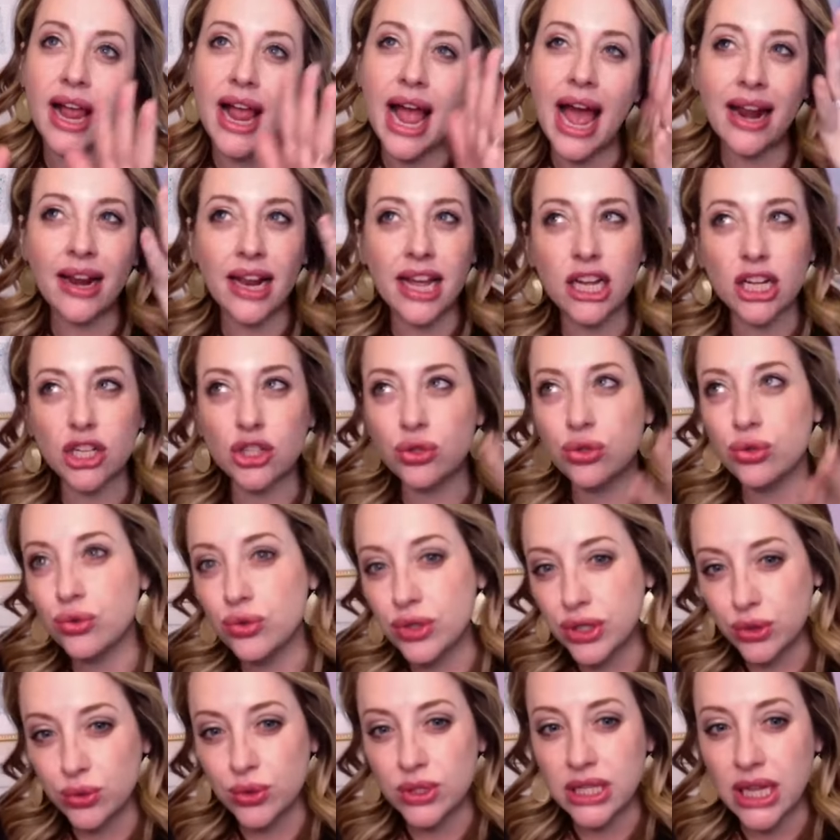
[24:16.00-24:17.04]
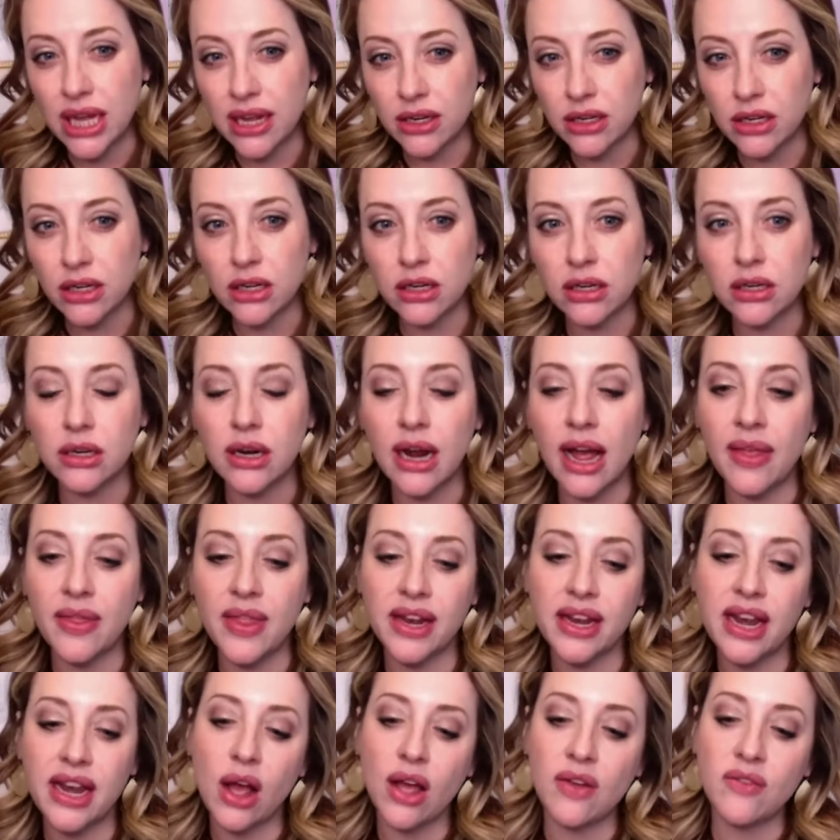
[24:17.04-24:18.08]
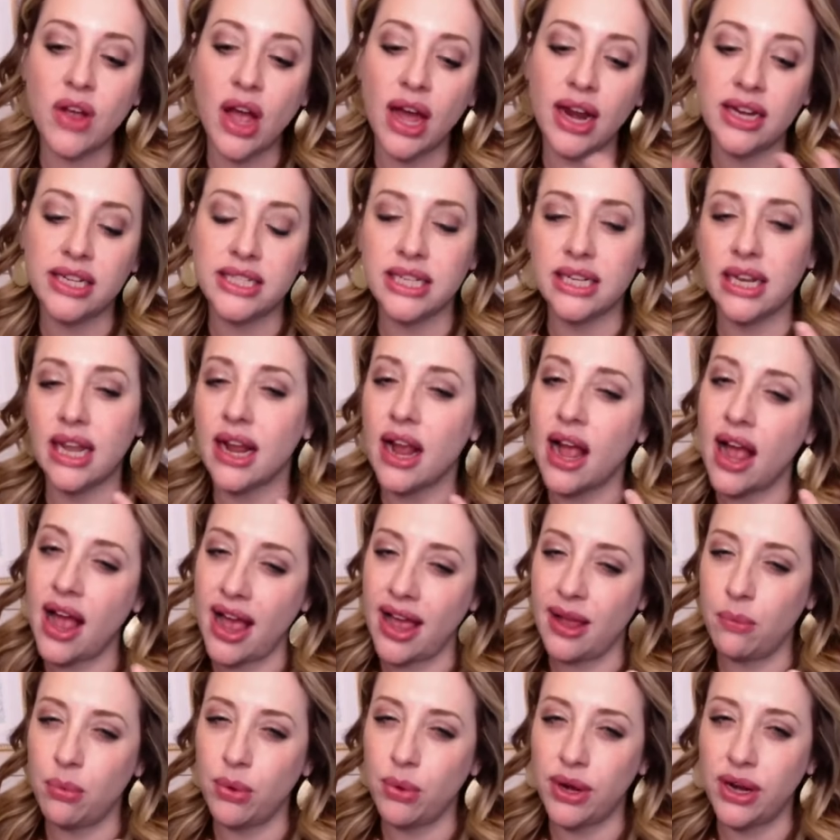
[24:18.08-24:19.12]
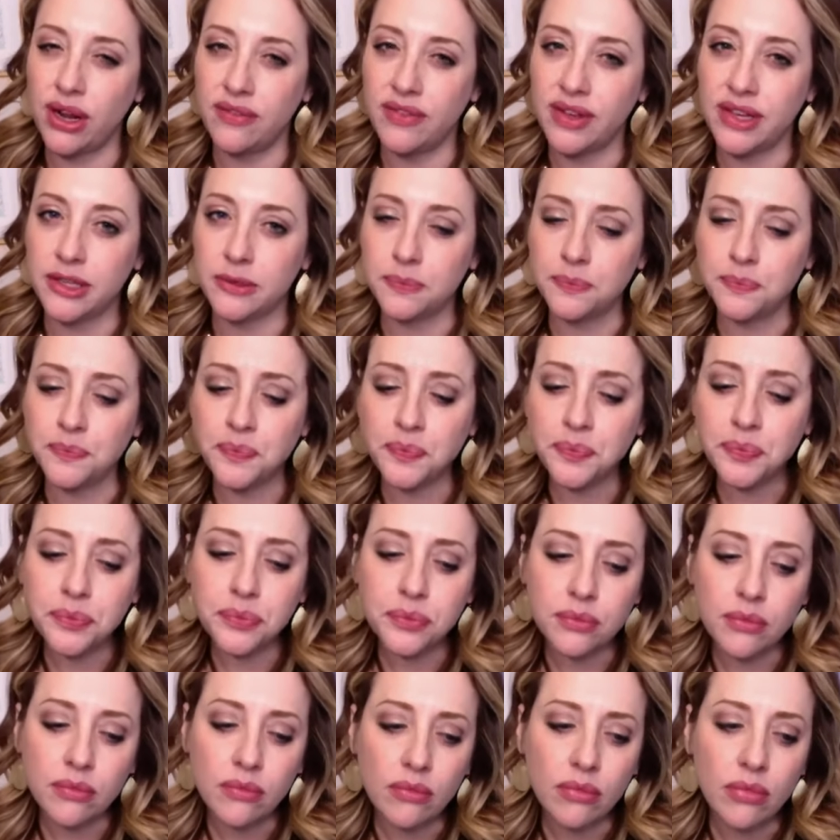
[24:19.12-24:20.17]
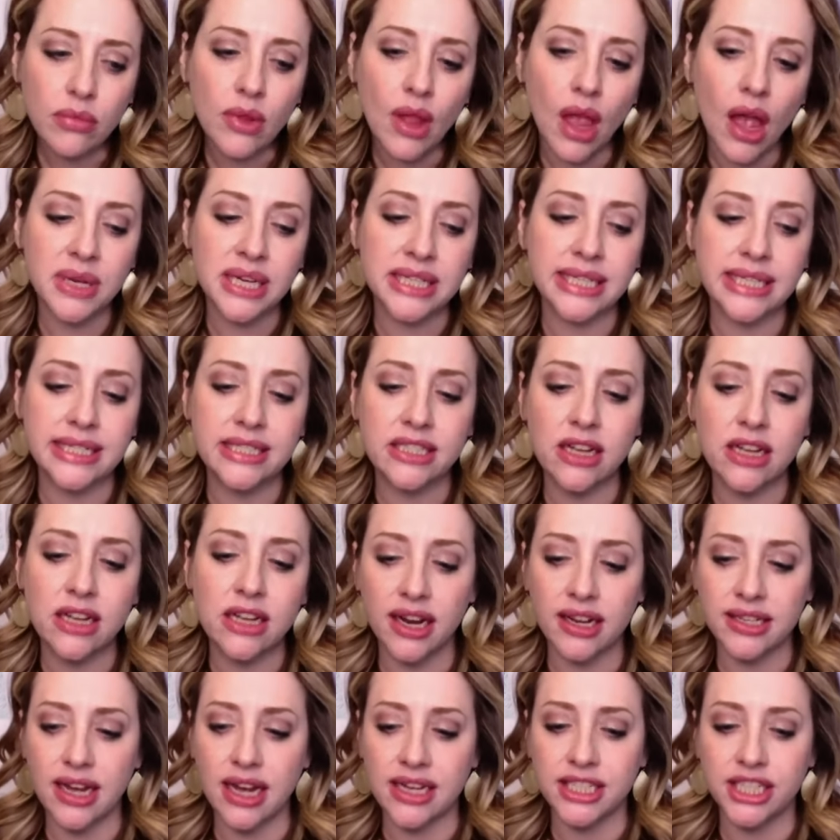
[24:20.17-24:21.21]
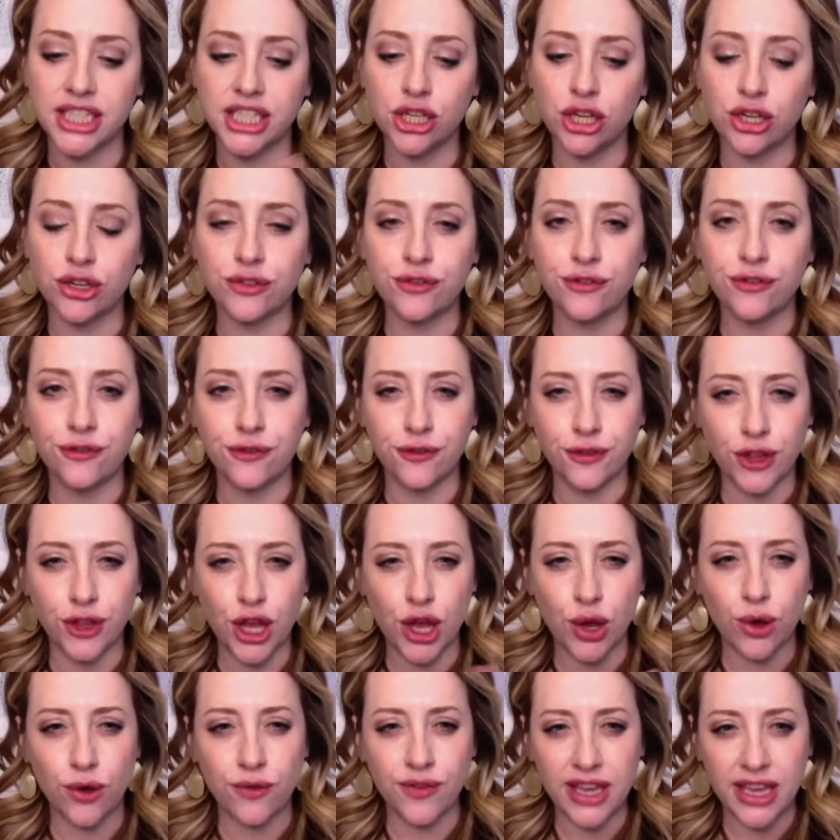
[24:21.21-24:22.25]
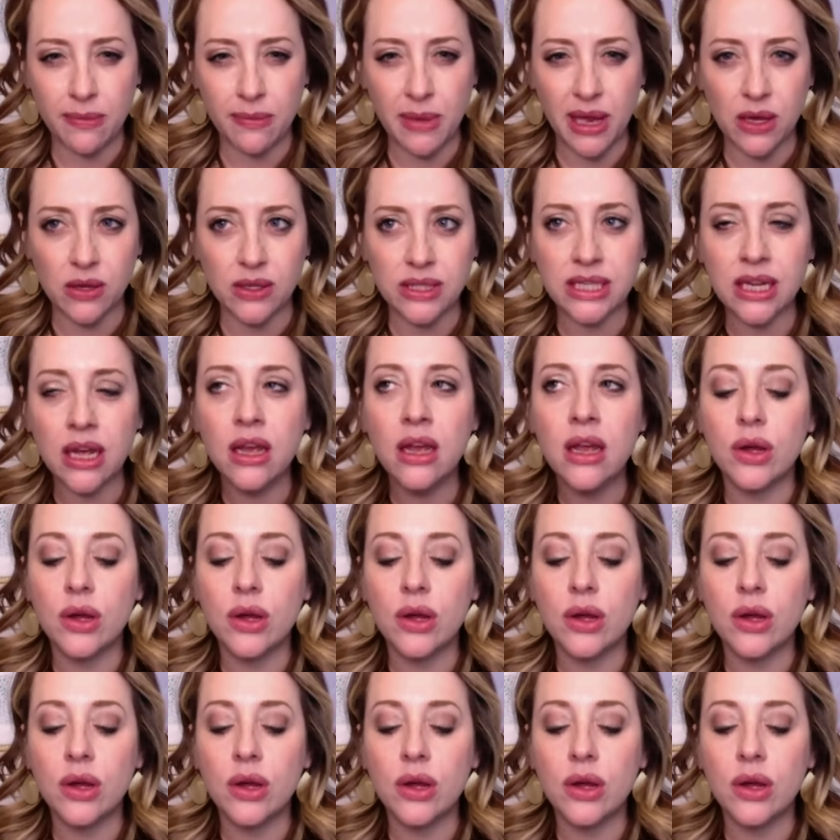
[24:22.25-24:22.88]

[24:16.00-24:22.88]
I had like a true newsletter, and then now I've kind of did like a hybrid of it because it's got a, a, certain flow of emails.